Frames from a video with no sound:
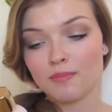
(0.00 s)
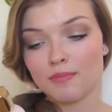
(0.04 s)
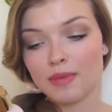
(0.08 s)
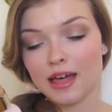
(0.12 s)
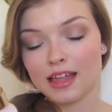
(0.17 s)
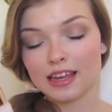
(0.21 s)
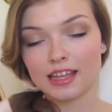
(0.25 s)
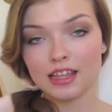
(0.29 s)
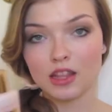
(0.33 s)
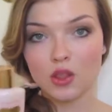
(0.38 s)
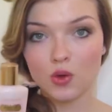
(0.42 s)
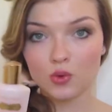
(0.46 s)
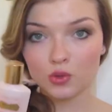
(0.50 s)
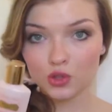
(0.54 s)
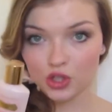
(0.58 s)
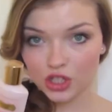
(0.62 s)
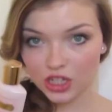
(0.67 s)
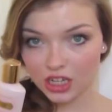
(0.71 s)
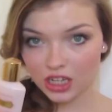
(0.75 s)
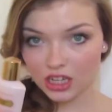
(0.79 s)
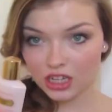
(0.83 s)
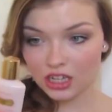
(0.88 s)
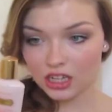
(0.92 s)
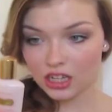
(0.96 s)
body
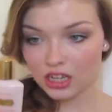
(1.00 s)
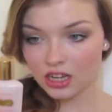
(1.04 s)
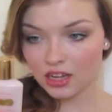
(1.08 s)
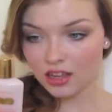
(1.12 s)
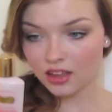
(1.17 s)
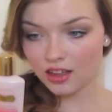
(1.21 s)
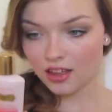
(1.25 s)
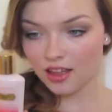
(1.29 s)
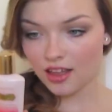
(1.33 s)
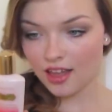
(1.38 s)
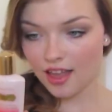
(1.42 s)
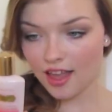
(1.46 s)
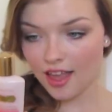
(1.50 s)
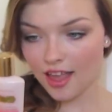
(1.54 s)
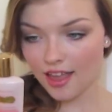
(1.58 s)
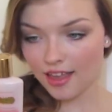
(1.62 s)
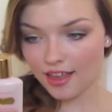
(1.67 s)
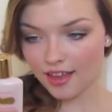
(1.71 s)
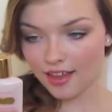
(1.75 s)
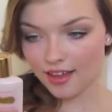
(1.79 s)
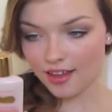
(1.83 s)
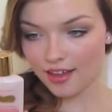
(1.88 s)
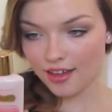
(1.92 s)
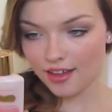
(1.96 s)
lotion
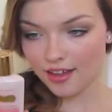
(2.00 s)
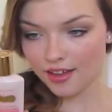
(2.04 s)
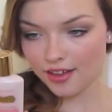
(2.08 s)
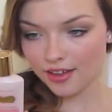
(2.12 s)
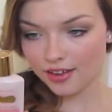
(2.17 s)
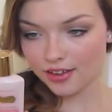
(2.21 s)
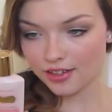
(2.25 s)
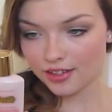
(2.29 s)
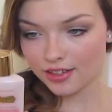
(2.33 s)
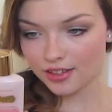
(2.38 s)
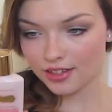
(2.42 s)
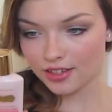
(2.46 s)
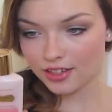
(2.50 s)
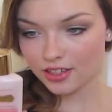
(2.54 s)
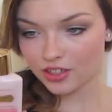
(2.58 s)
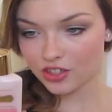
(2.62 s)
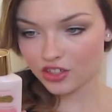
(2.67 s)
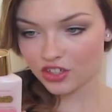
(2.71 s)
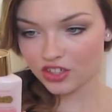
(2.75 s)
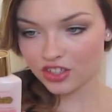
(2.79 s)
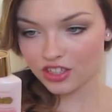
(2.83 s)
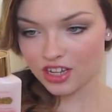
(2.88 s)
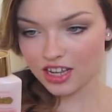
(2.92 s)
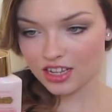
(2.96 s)
and it
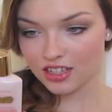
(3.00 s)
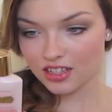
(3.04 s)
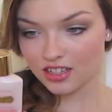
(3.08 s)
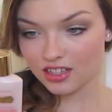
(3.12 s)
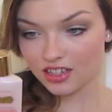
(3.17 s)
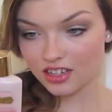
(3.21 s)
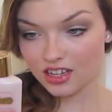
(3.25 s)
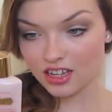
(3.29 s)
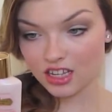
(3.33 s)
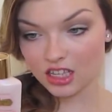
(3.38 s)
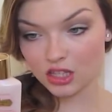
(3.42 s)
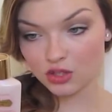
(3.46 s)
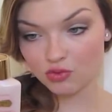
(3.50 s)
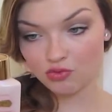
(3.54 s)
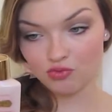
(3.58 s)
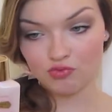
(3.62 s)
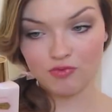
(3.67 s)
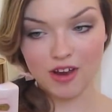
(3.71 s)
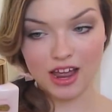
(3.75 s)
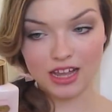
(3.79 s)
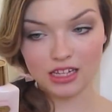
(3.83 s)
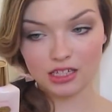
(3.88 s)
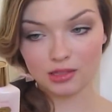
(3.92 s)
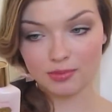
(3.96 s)
just says it's
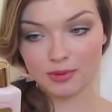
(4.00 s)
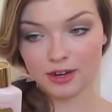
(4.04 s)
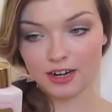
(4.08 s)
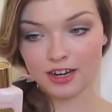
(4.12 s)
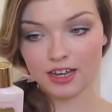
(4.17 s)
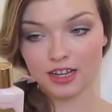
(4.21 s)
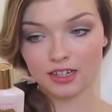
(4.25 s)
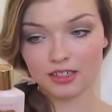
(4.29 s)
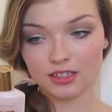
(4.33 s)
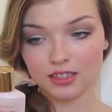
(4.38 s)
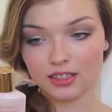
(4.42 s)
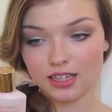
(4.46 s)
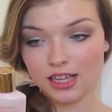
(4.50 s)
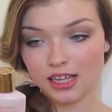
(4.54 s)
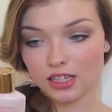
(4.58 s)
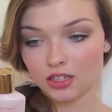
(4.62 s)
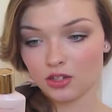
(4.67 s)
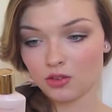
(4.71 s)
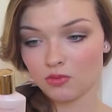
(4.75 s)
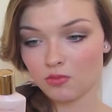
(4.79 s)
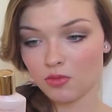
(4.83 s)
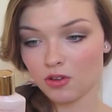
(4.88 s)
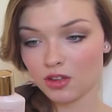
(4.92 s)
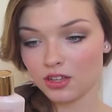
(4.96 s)
raspberry and
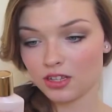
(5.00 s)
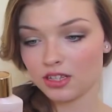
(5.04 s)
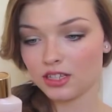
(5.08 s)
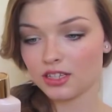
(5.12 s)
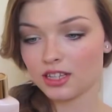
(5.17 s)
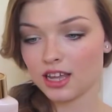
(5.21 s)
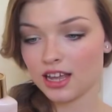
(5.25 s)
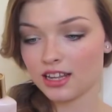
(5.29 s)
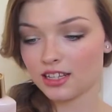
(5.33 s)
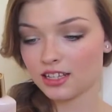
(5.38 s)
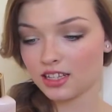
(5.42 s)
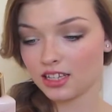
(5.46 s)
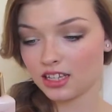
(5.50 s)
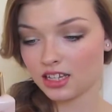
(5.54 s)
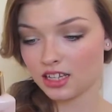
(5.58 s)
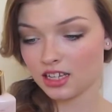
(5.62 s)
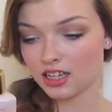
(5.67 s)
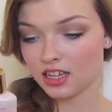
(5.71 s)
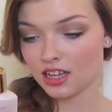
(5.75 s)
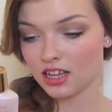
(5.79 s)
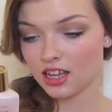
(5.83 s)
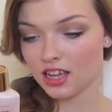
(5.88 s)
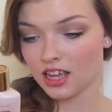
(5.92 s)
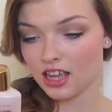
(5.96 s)
sandalwood scent
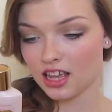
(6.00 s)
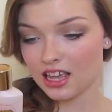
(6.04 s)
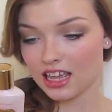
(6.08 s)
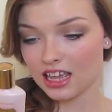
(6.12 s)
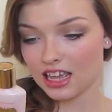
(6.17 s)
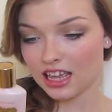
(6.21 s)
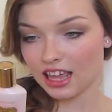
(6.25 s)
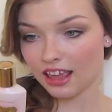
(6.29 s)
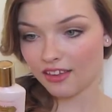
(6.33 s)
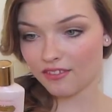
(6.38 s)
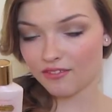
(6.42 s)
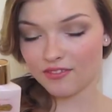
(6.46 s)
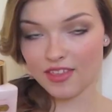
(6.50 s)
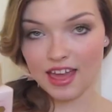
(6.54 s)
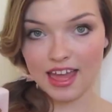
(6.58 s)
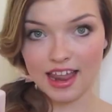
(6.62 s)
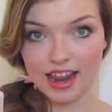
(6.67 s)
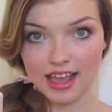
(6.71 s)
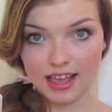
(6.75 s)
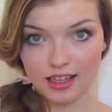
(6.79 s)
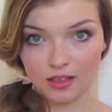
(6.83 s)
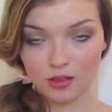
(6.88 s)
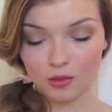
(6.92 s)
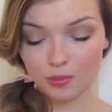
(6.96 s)
if that
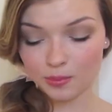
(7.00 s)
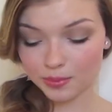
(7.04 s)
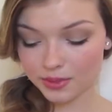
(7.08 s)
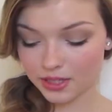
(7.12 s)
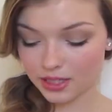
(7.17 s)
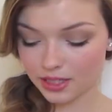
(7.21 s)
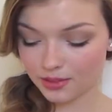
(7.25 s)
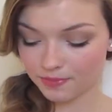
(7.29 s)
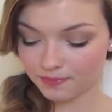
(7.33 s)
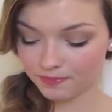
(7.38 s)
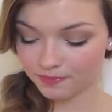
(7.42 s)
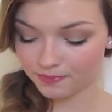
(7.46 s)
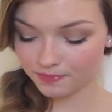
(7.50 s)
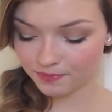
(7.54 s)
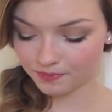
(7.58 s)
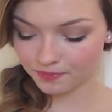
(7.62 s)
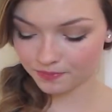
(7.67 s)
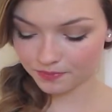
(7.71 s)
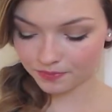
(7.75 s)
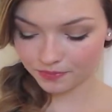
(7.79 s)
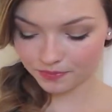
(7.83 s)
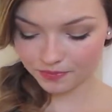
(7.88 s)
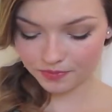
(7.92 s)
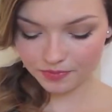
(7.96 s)
helps
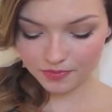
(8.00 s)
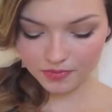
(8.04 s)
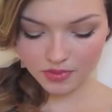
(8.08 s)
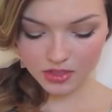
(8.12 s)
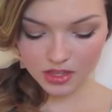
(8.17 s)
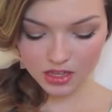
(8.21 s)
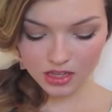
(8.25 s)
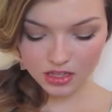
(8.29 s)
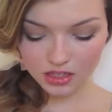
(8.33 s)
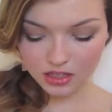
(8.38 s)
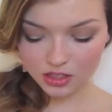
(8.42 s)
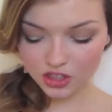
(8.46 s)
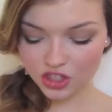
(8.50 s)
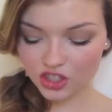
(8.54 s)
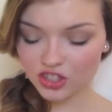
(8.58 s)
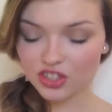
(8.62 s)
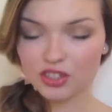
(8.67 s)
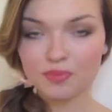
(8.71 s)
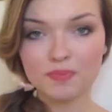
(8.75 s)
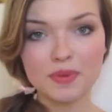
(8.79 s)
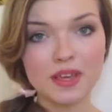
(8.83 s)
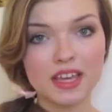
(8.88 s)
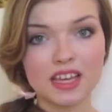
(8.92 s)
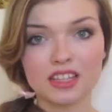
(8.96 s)

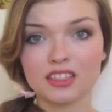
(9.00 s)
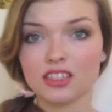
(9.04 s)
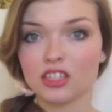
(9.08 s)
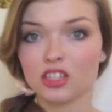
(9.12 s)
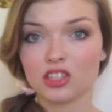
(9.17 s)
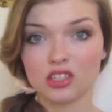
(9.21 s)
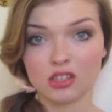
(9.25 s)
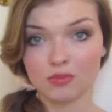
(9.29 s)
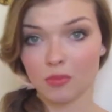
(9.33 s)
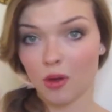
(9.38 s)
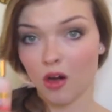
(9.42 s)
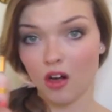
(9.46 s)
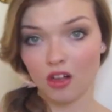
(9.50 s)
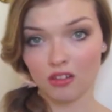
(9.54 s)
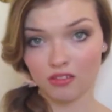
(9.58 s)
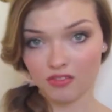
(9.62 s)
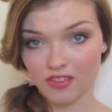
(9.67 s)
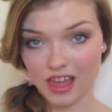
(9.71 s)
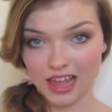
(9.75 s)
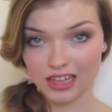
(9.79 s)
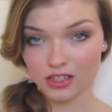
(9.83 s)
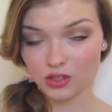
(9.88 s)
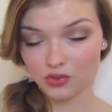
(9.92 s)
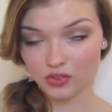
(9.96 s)
just because it's small
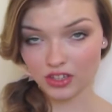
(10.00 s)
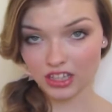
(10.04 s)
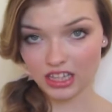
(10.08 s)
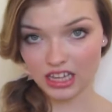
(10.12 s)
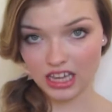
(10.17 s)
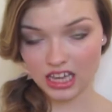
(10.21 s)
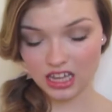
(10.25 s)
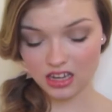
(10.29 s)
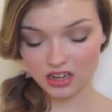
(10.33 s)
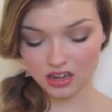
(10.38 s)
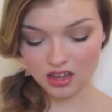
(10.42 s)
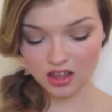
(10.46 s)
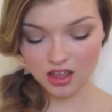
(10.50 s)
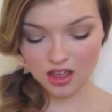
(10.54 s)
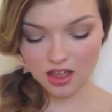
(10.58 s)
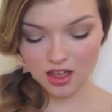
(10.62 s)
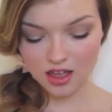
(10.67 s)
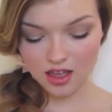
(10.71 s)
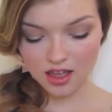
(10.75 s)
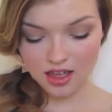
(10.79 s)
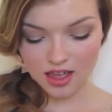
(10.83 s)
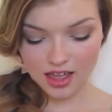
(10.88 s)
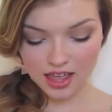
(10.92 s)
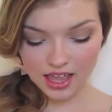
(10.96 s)
that's really it
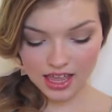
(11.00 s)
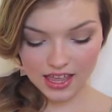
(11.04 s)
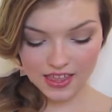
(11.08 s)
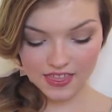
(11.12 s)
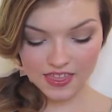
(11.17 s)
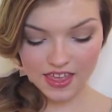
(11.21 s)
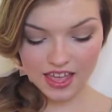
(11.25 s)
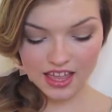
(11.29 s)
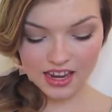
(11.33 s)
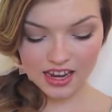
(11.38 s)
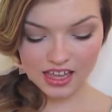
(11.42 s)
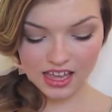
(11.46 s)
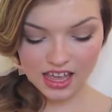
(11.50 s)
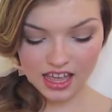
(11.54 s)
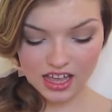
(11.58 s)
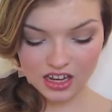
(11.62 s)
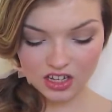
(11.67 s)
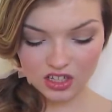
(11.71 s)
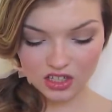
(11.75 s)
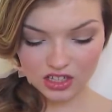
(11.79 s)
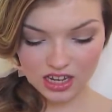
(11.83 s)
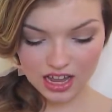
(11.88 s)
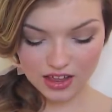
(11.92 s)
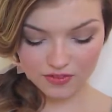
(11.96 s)
then I
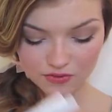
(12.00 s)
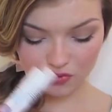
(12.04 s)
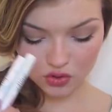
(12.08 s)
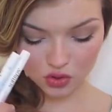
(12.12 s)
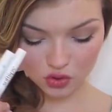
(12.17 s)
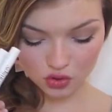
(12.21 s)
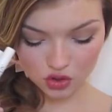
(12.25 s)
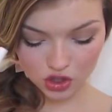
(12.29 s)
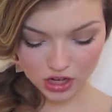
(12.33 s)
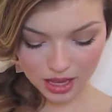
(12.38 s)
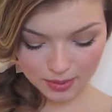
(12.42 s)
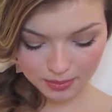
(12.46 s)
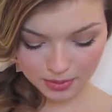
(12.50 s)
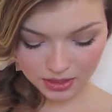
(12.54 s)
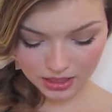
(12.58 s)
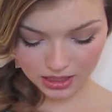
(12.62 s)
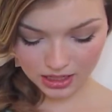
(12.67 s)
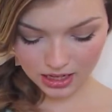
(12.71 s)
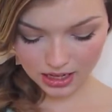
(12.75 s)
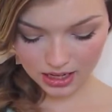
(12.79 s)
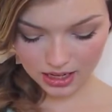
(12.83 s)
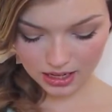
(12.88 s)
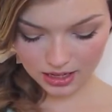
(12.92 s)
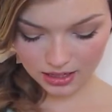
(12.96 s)
had just have two
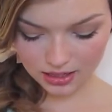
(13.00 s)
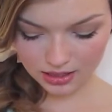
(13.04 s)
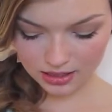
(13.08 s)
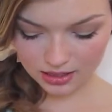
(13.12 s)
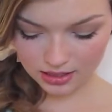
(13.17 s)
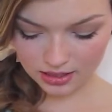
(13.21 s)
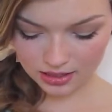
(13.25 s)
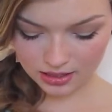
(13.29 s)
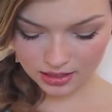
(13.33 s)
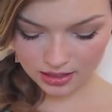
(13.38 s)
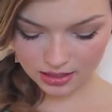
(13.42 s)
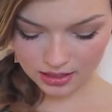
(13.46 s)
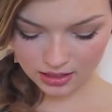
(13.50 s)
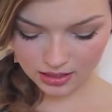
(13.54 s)
chapsticks